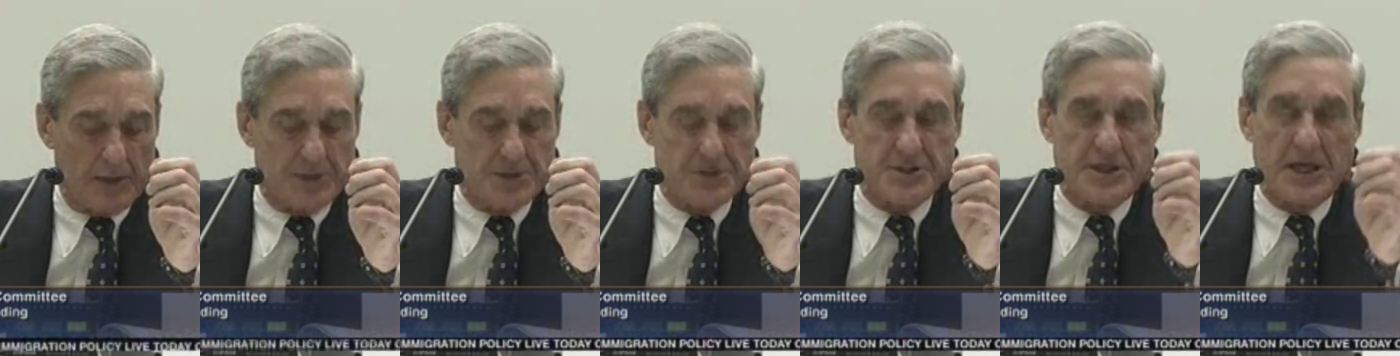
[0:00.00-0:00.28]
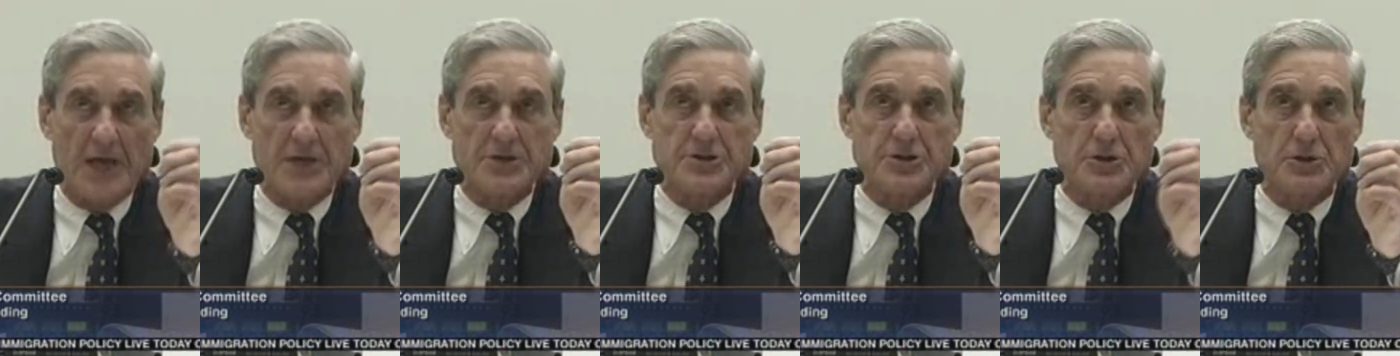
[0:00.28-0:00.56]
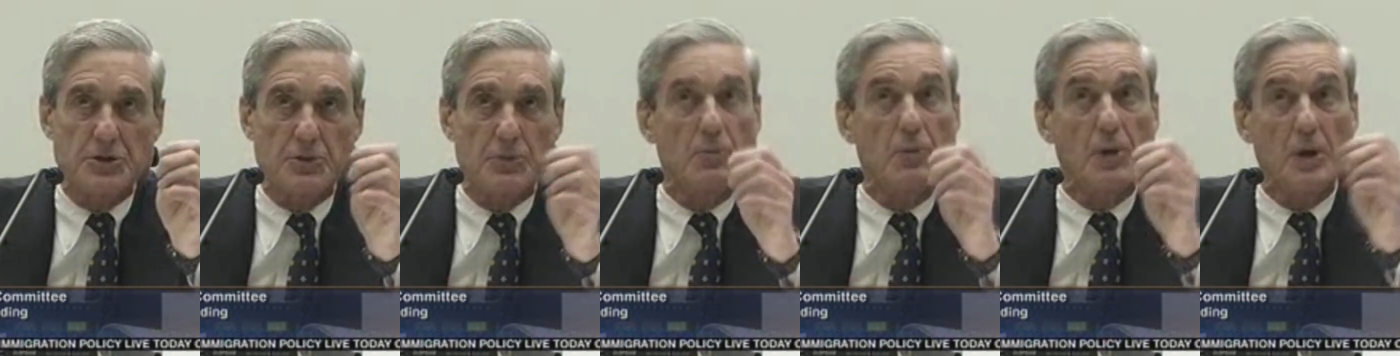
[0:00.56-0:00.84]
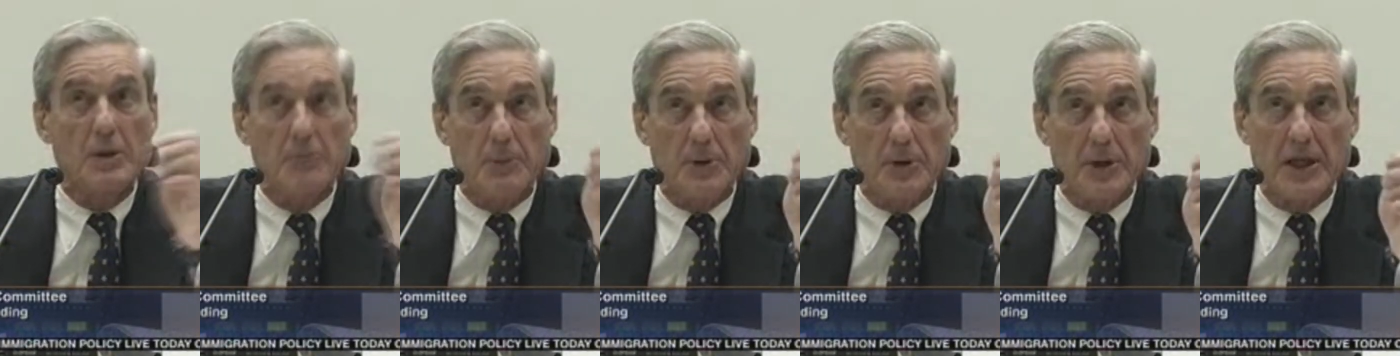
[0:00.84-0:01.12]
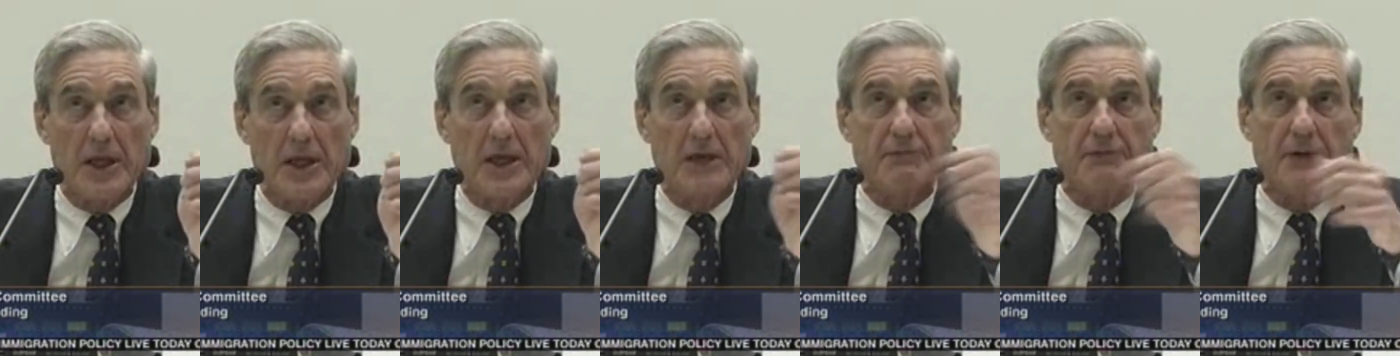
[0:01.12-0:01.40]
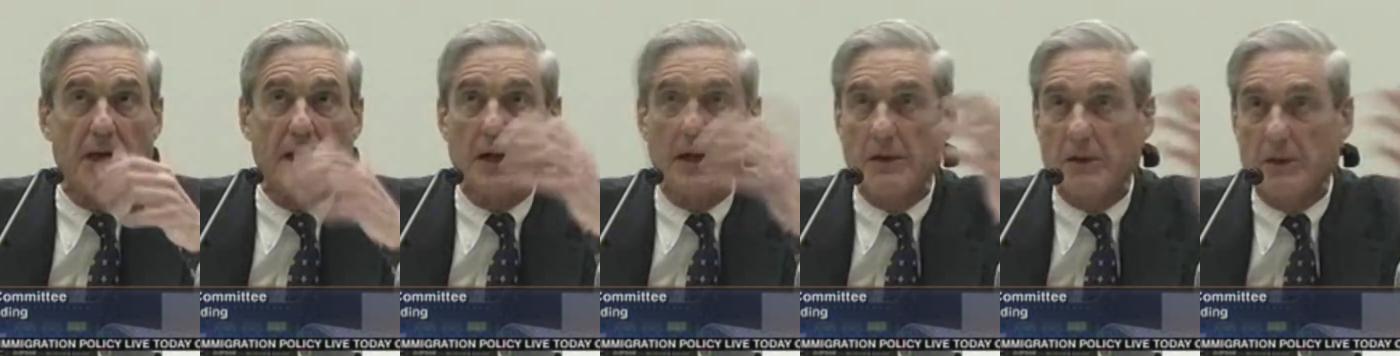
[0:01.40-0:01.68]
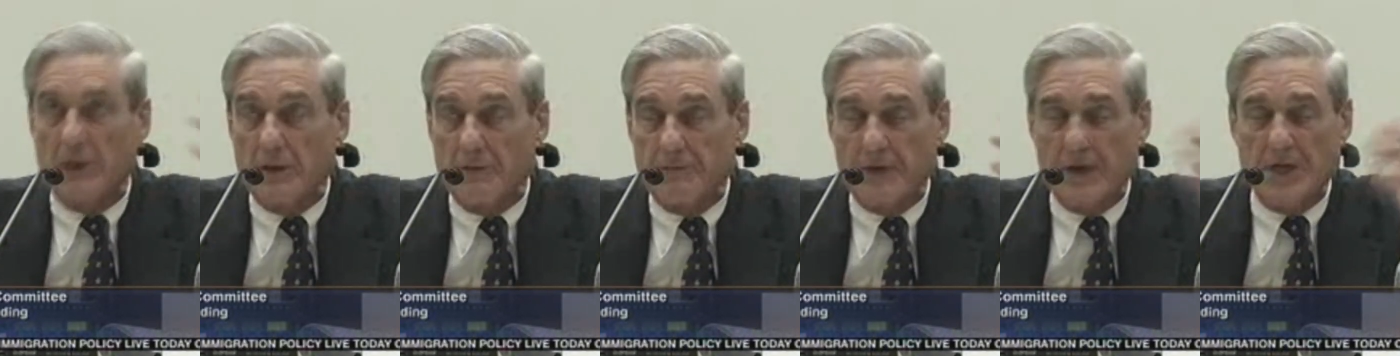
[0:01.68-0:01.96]
statute, we believe,
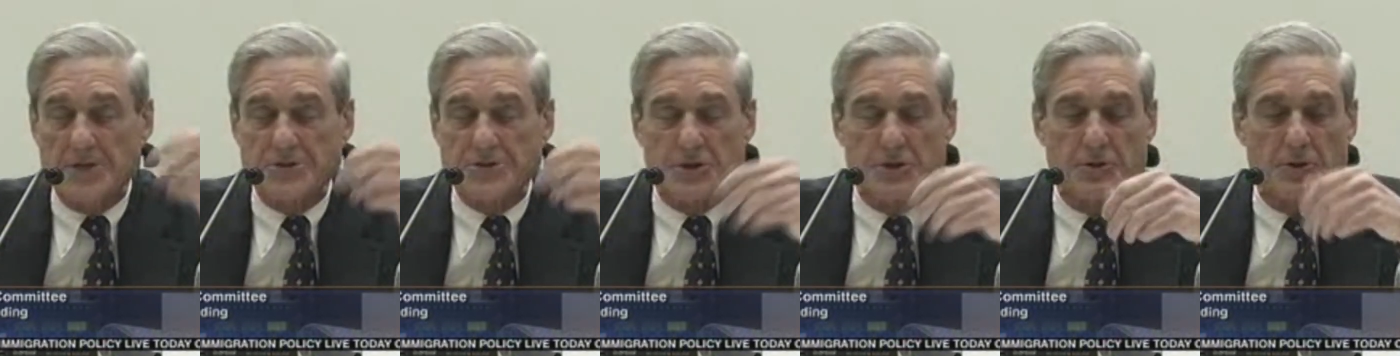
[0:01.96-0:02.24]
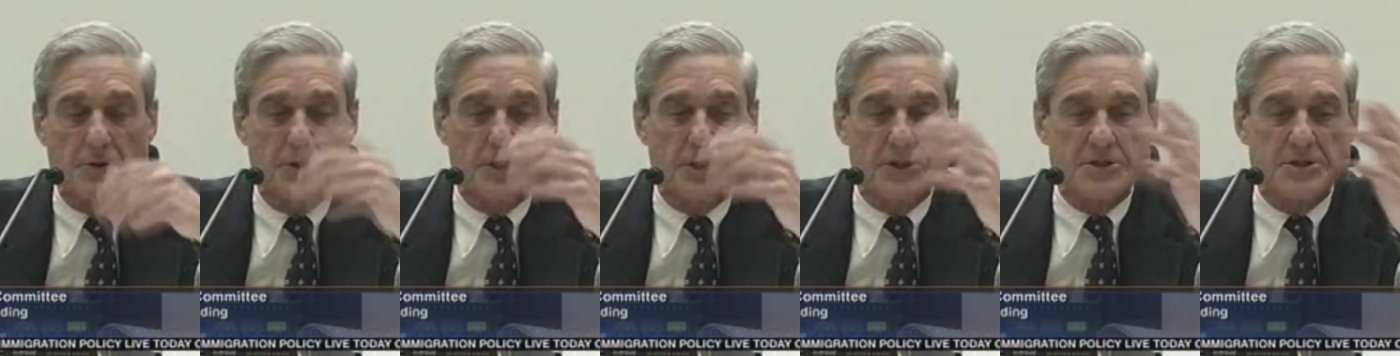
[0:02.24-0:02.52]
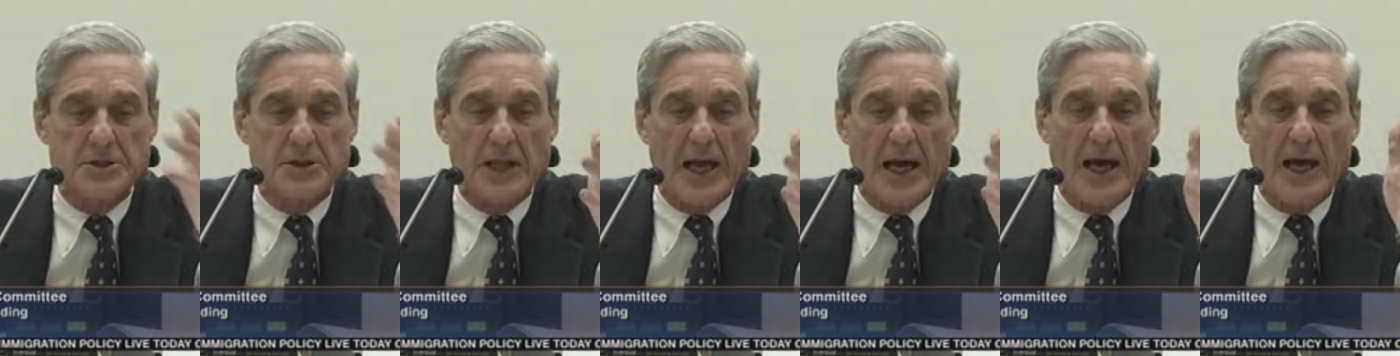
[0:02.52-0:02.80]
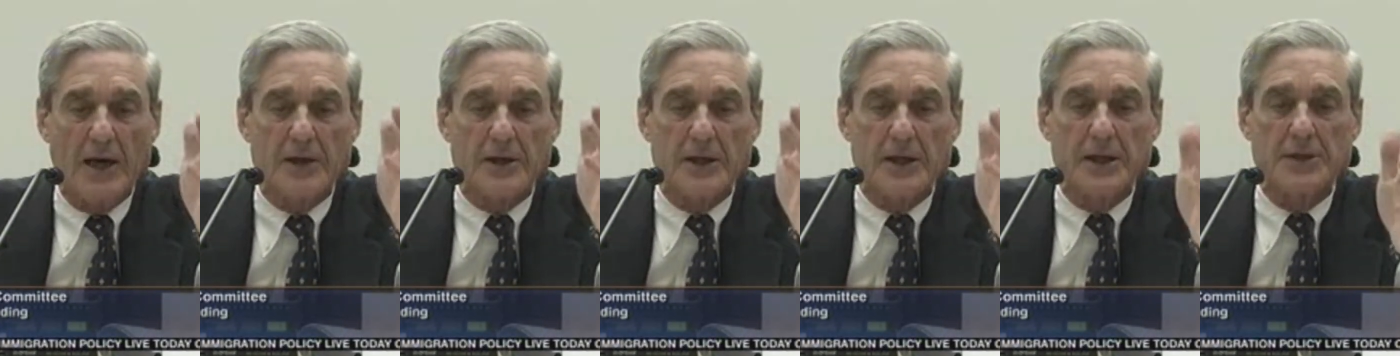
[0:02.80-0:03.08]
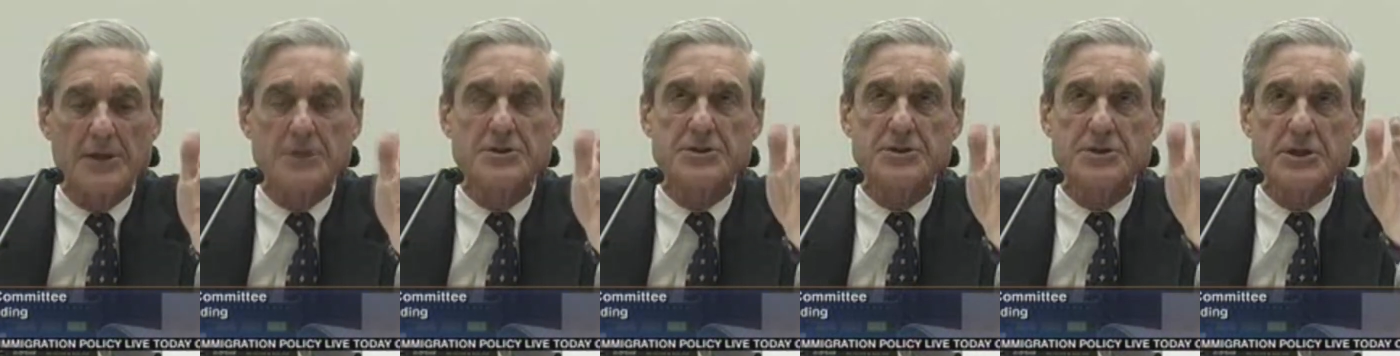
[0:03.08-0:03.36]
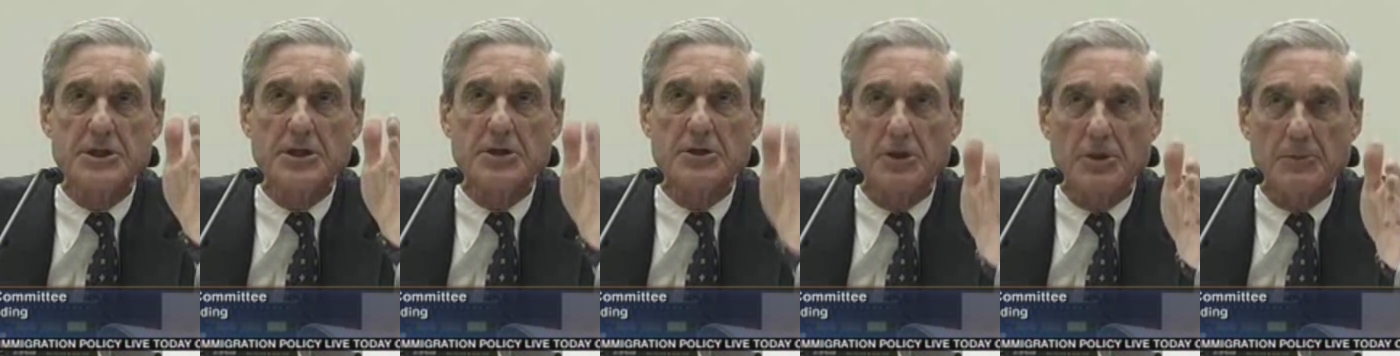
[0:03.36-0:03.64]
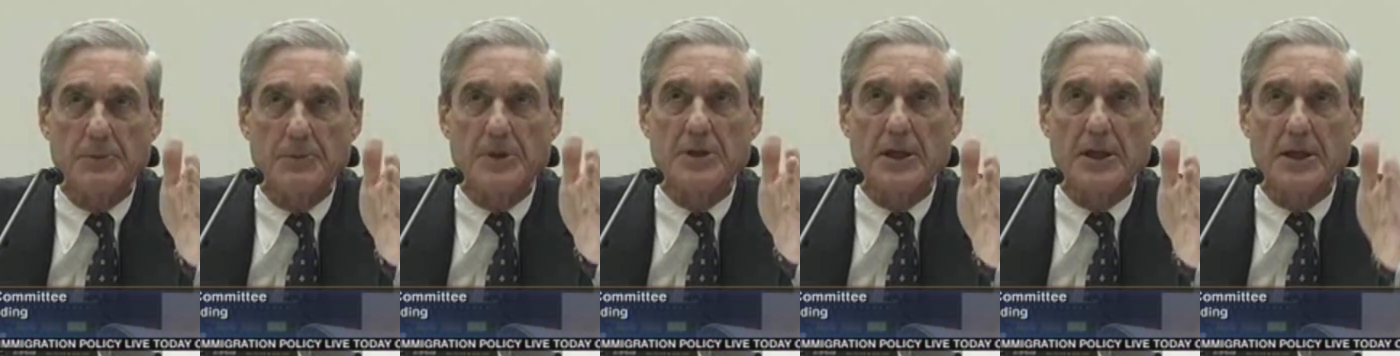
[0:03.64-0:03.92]
and the FISA court has allowed is the
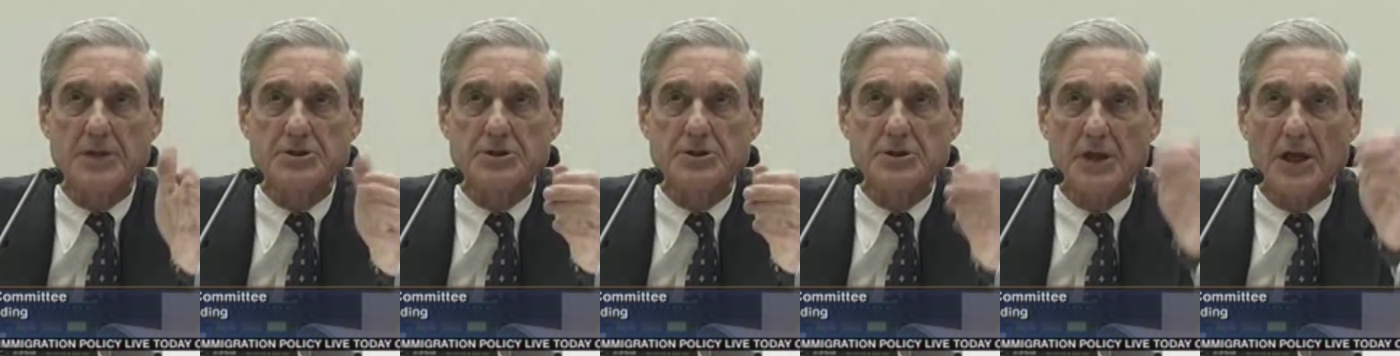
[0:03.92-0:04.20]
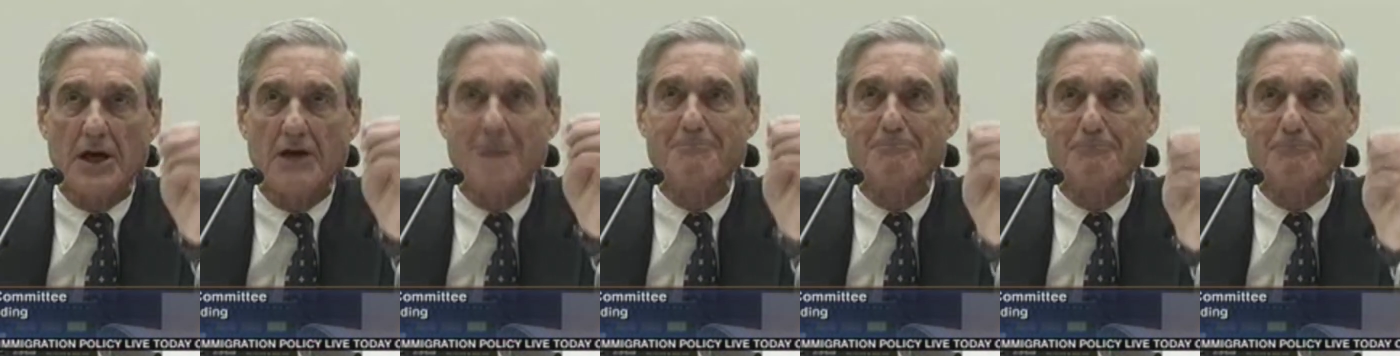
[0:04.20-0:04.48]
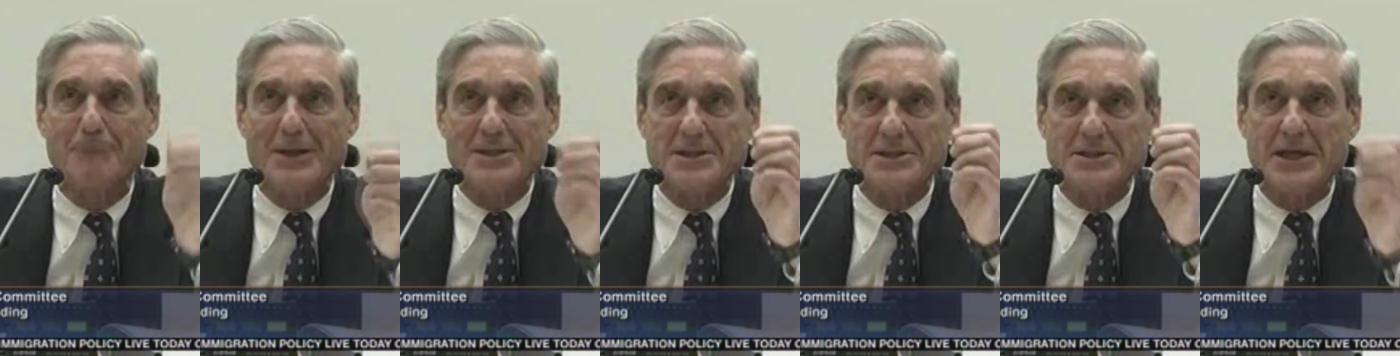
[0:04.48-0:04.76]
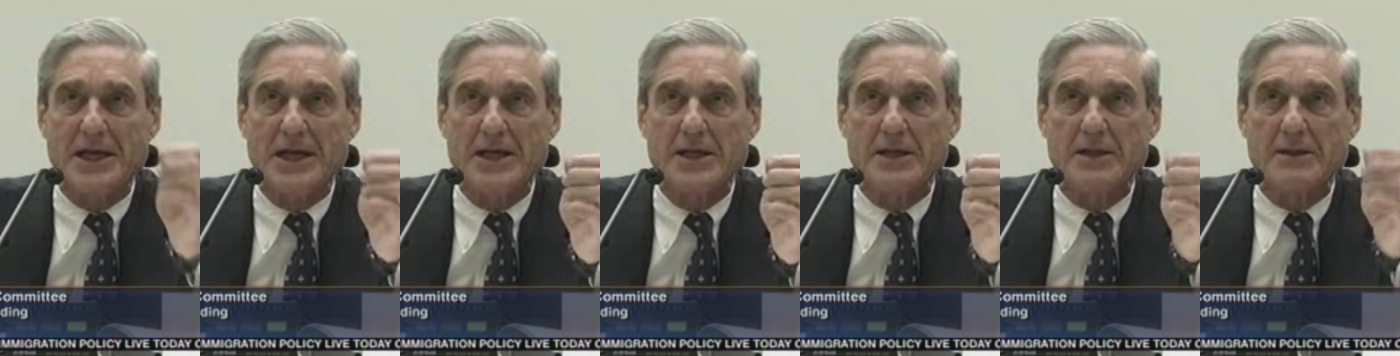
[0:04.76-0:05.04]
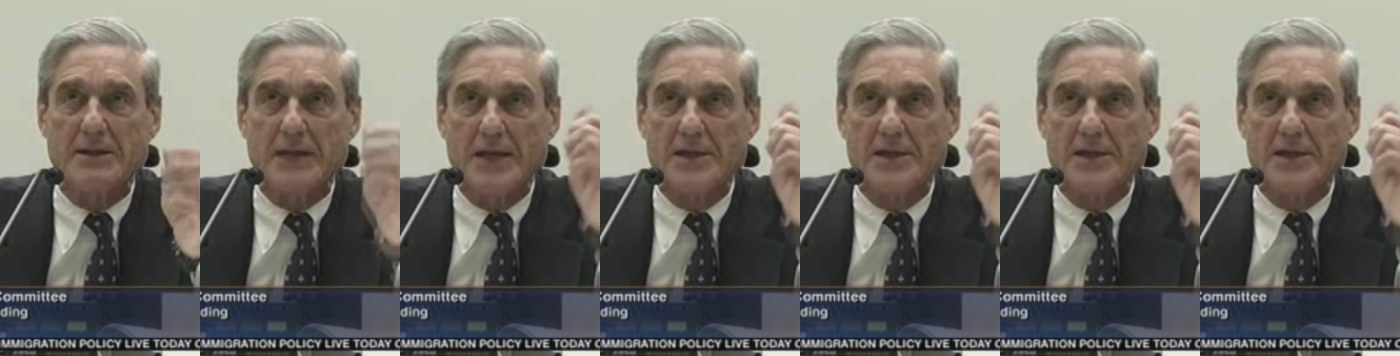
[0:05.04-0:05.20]
accumulation of metadata.